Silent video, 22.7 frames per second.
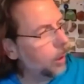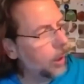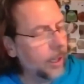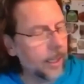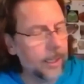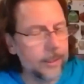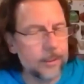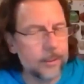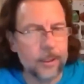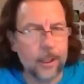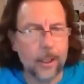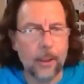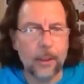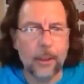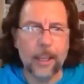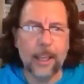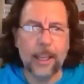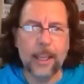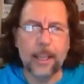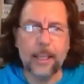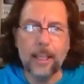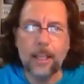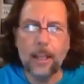and I start
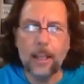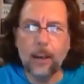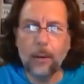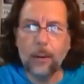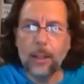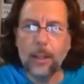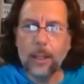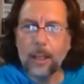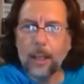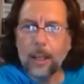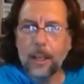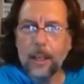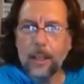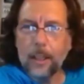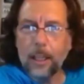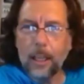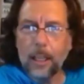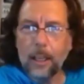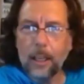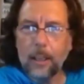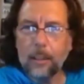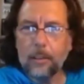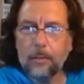thinking, you know, the
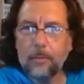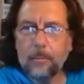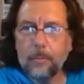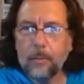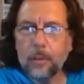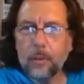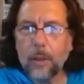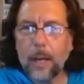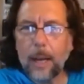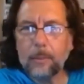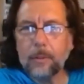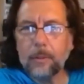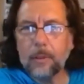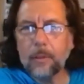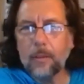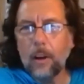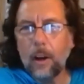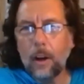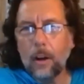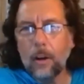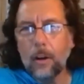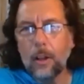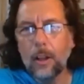little scraps of
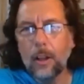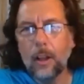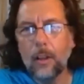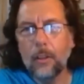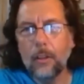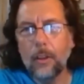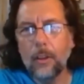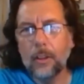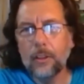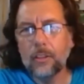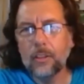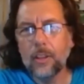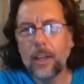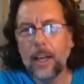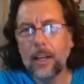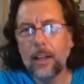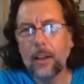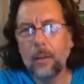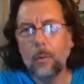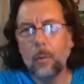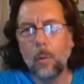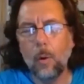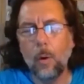coral on the side
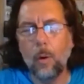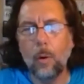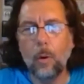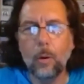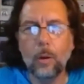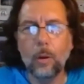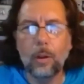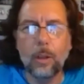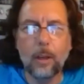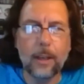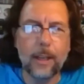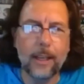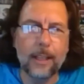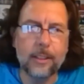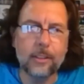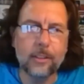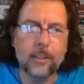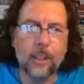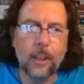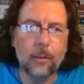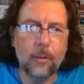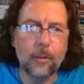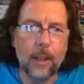of the wall look like
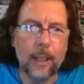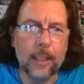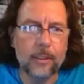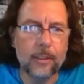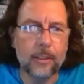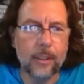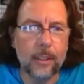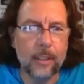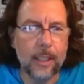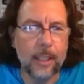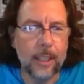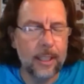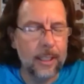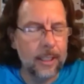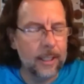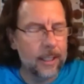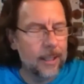snowflakes on there.